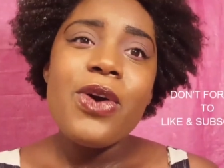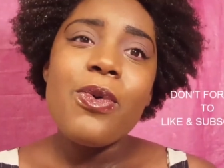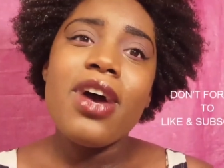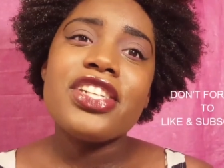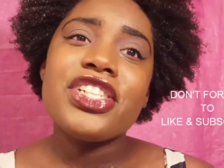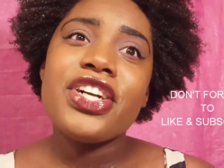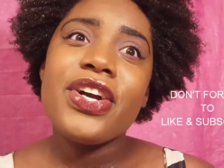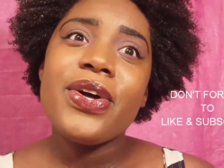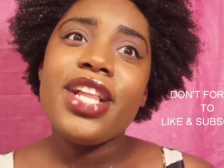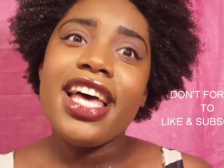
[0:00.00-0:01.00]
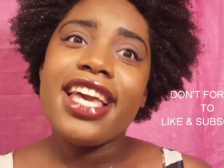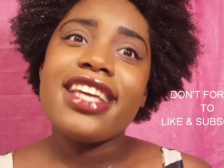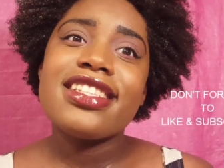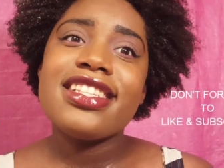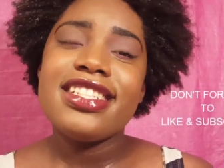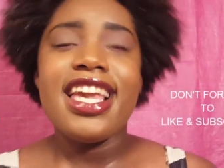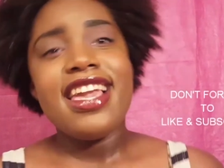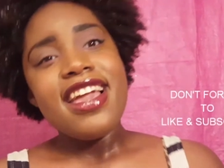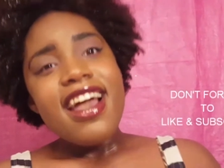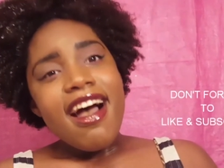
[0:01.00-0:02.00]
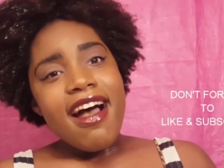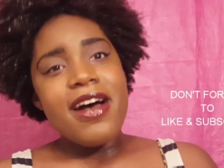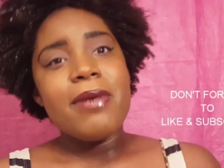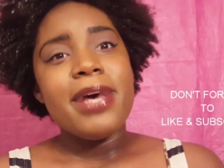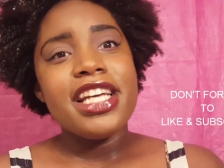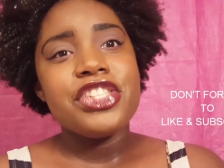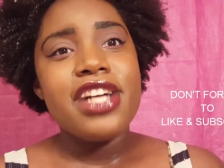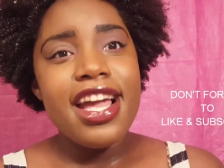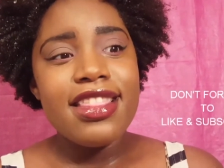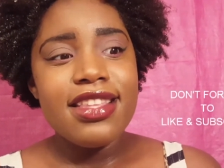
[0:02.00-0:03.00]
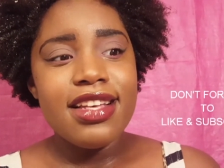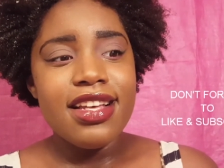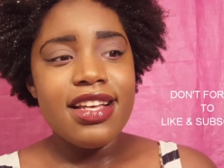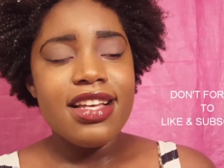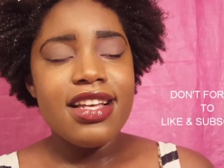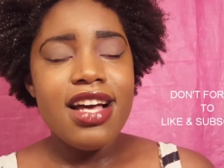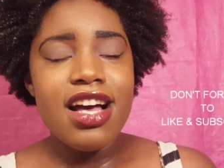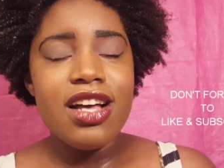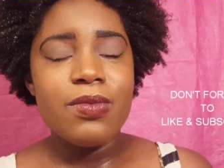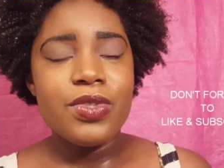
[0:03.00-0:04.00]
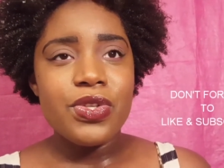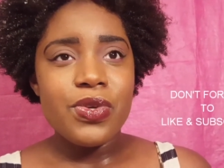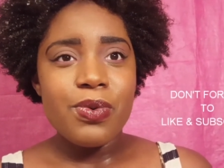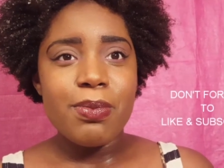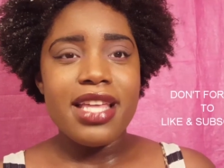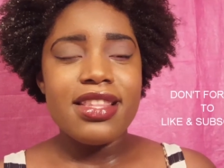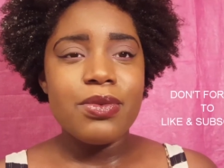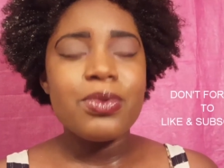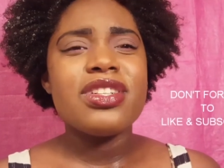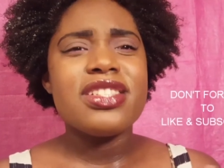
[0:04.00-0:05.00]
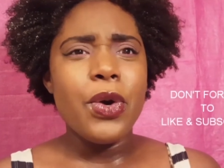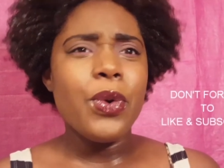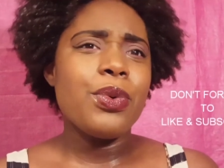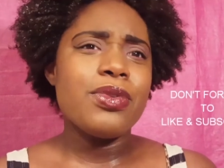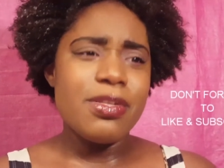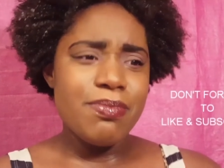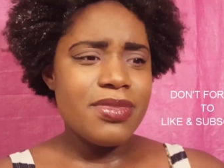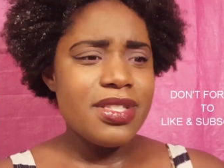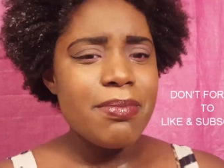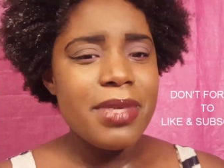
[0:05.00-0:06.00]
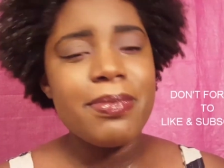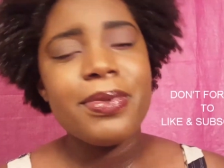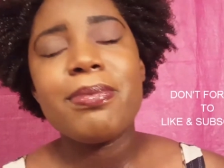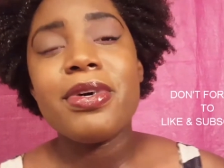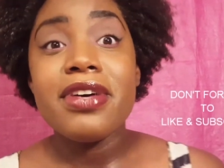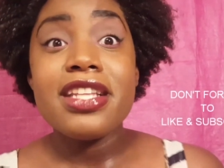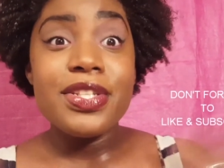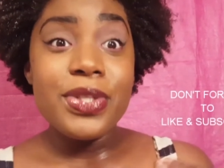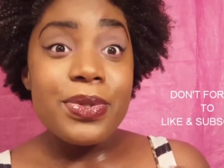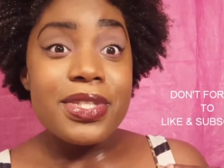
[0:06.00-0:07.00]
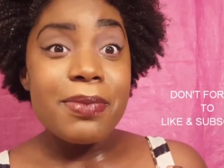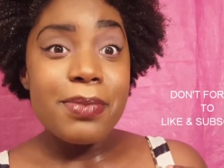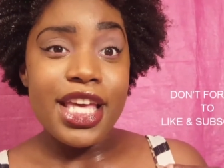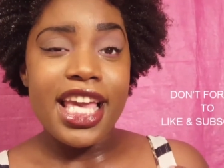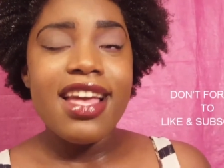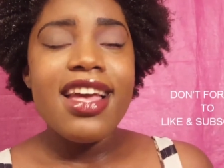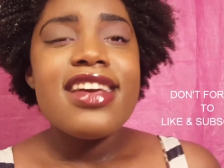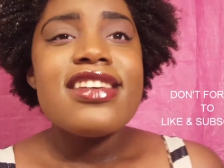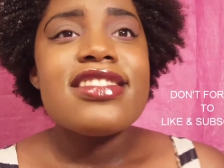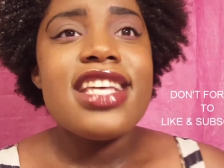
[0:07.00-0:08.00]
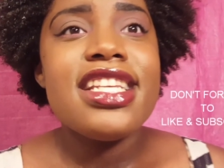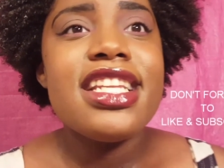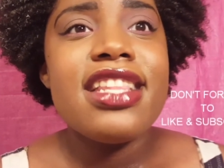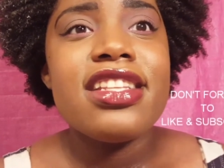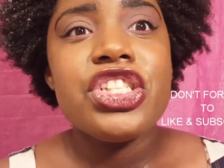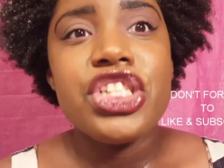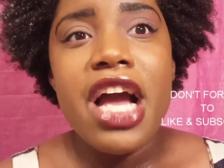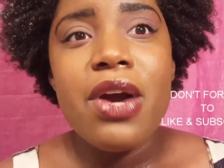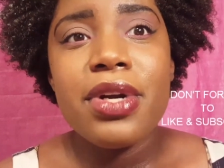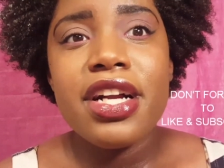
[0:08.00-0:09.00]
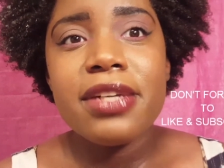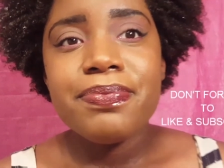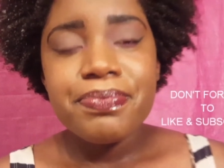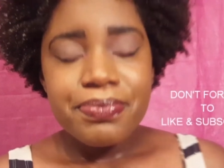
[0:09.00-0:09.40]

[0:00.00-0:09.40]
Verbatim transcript: wash and go, like, to date. Um, I tried the um, new method. Well, it's old to some people, but it's new to me. So I did it in the shower